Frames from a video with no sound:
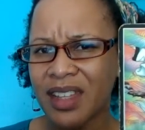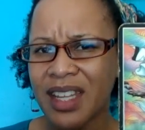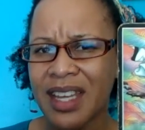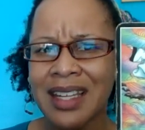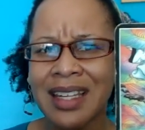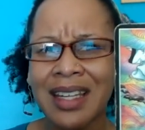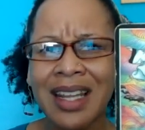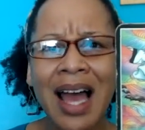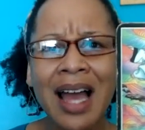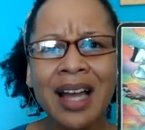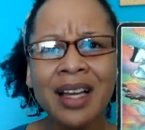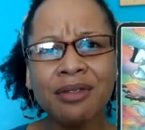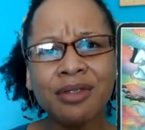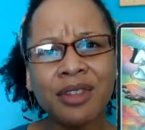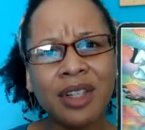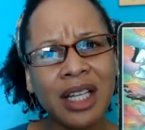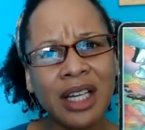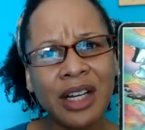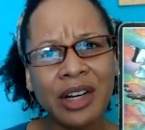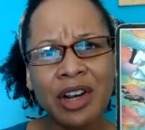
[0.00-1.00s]
lack of
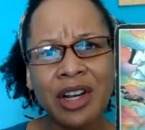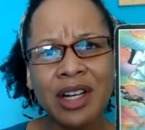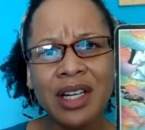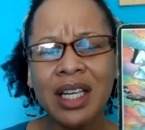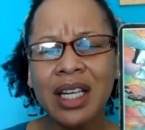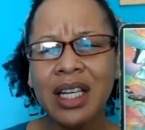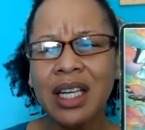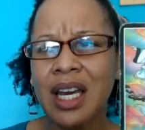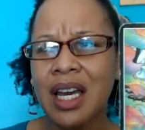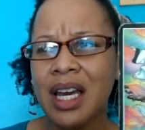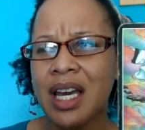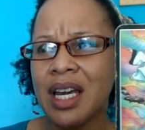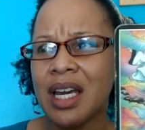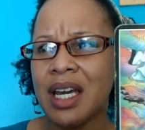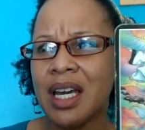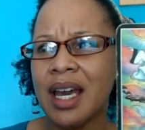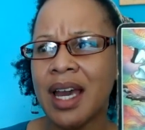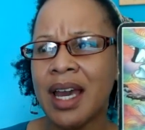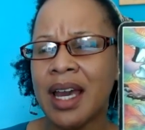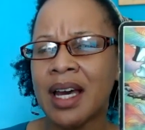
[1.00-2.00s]
clarity
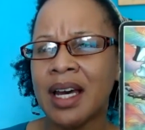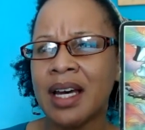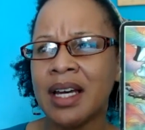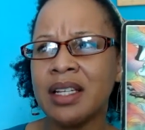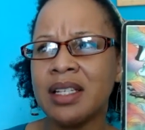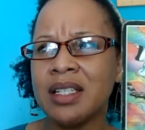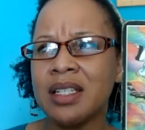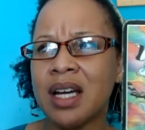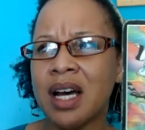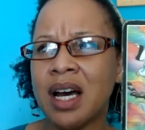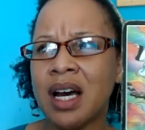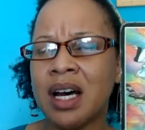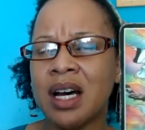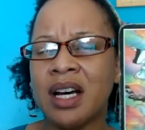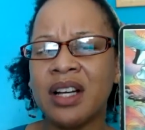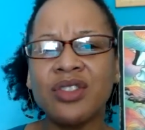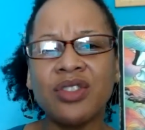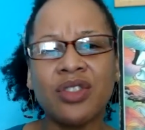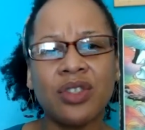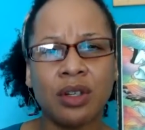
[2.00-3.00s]
and
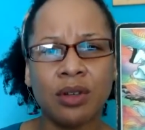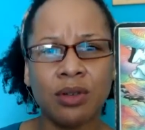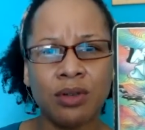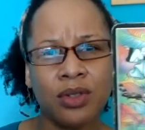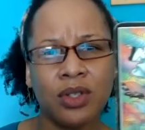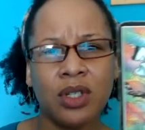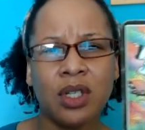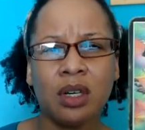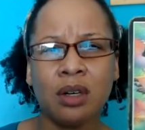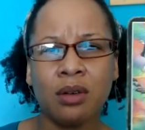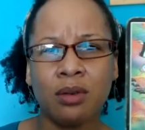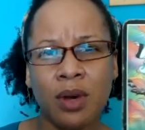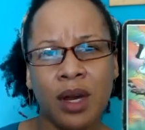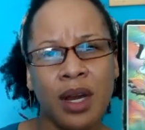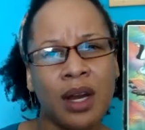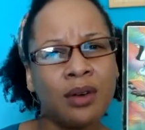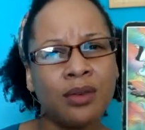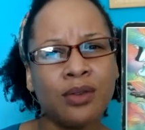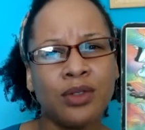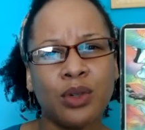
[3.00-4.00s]
uncertainty
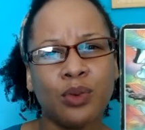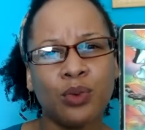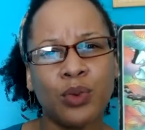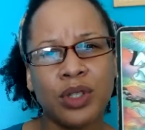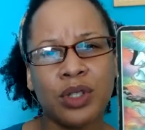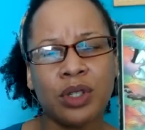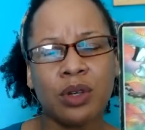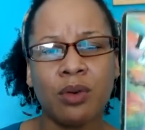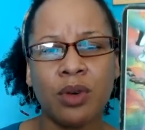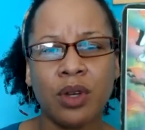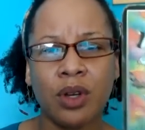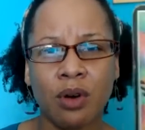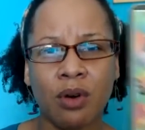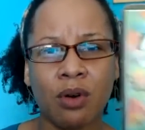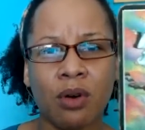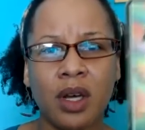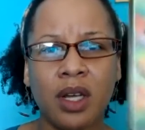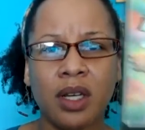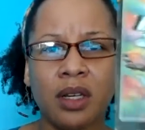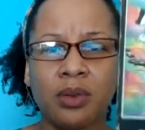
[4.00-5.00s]
around what's going
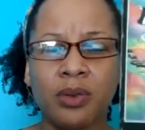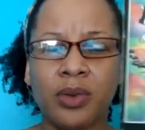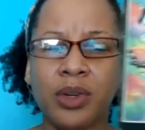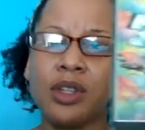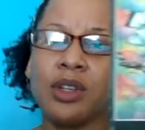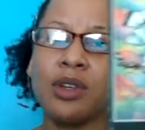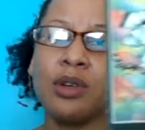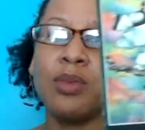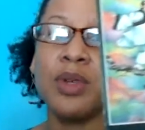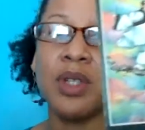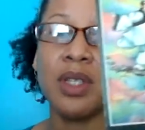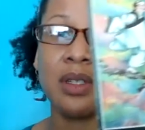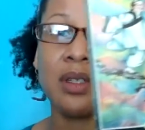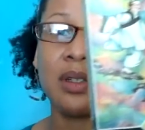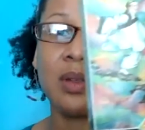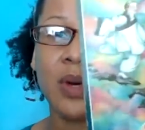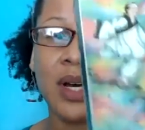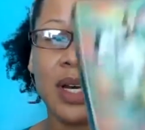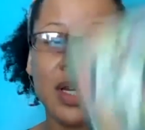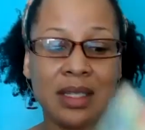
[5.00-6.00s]
on with you
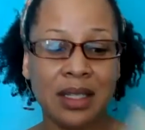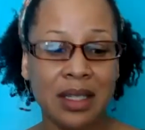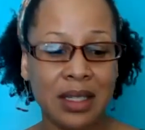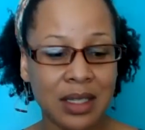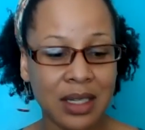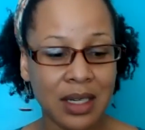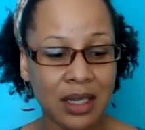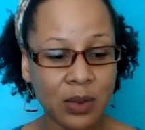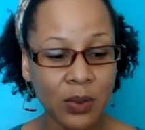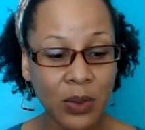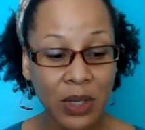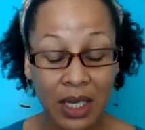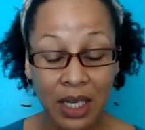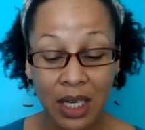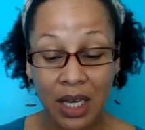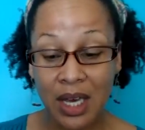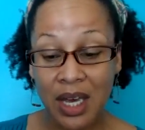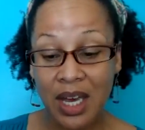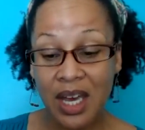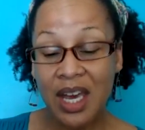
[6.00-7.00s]
business-wise this next week.
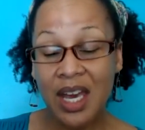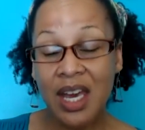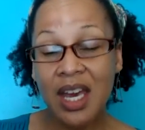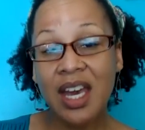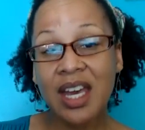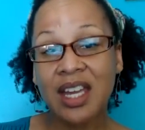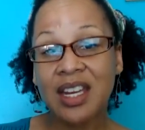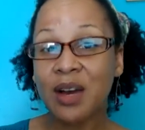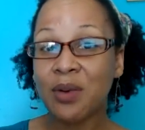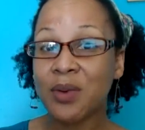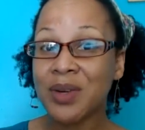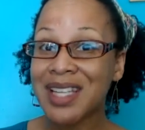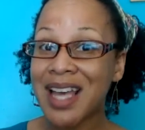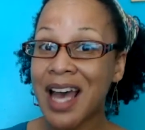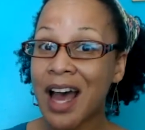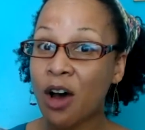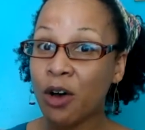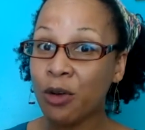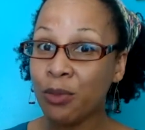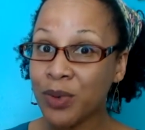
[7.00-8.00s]
Now, what's
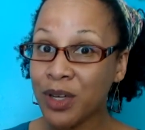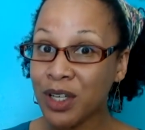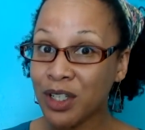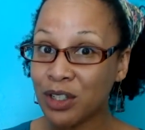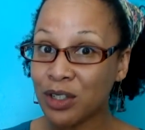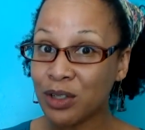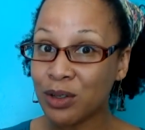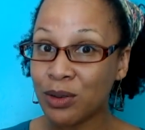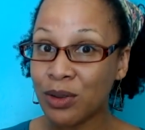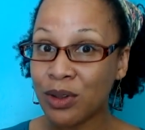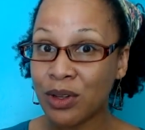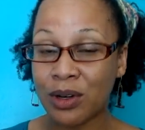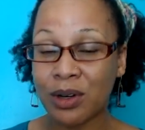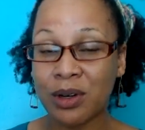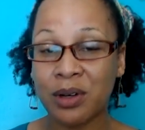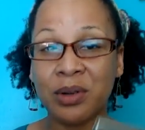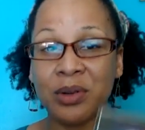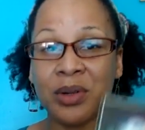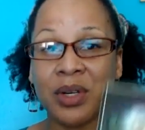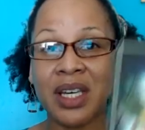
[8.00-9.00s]
helping you,
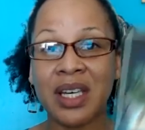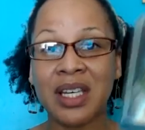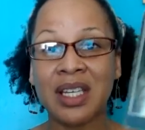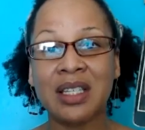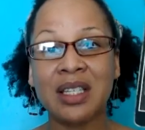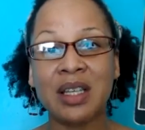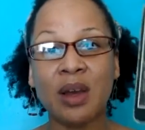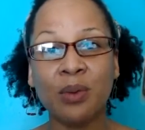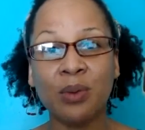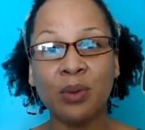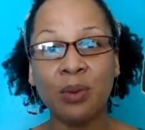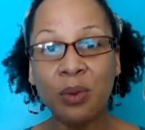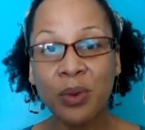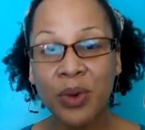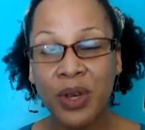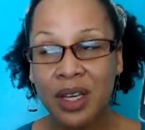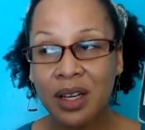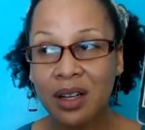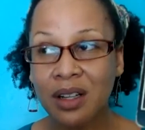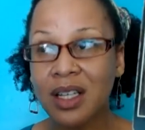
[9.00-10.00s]
though, is
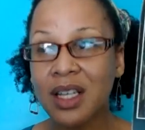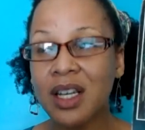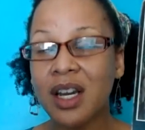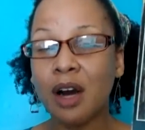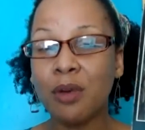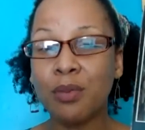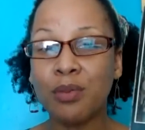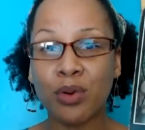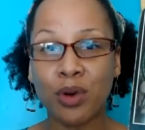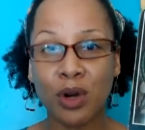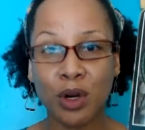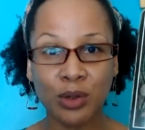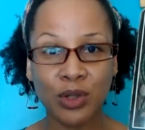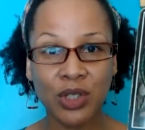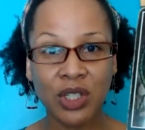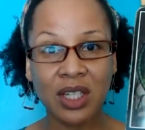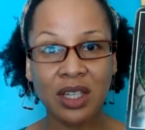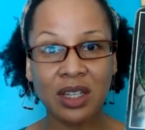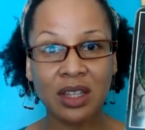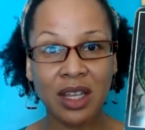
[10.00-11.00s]
really
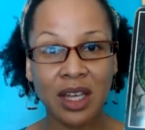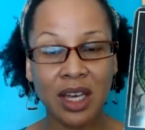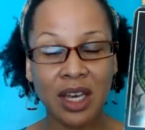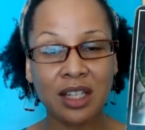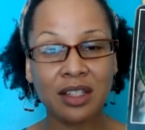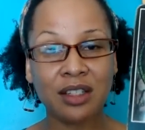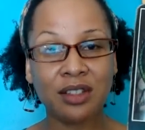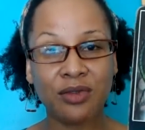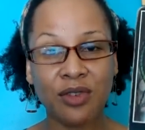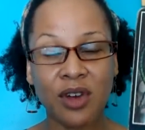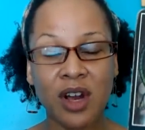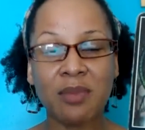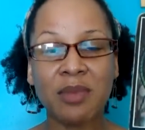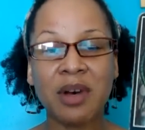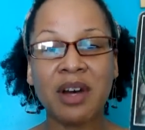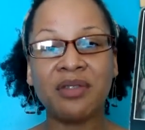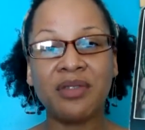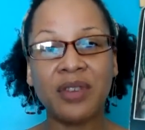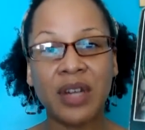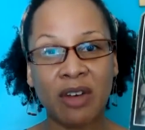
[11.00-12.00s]
approaching things from
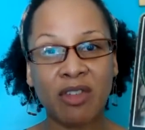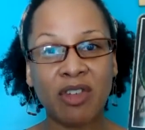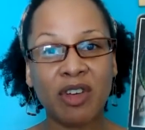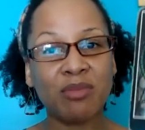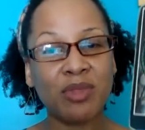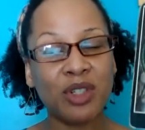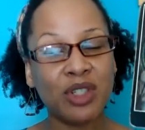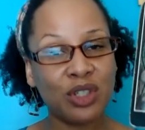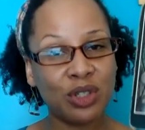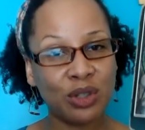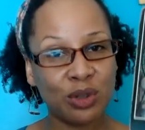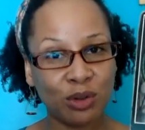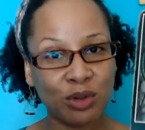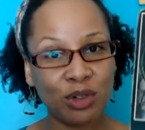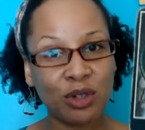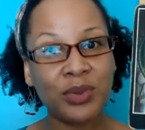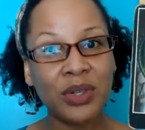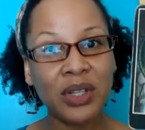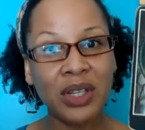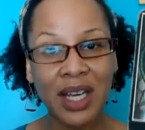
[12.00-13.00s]
a very
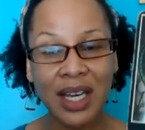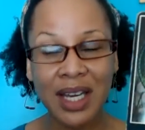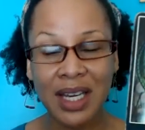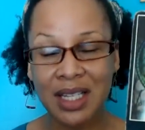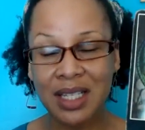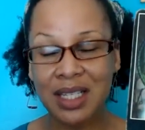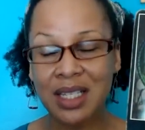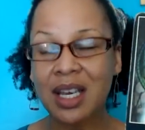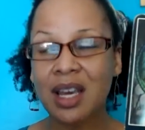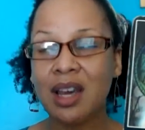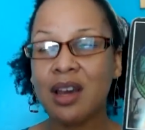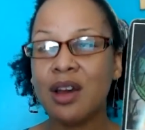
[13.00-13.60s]
mature place,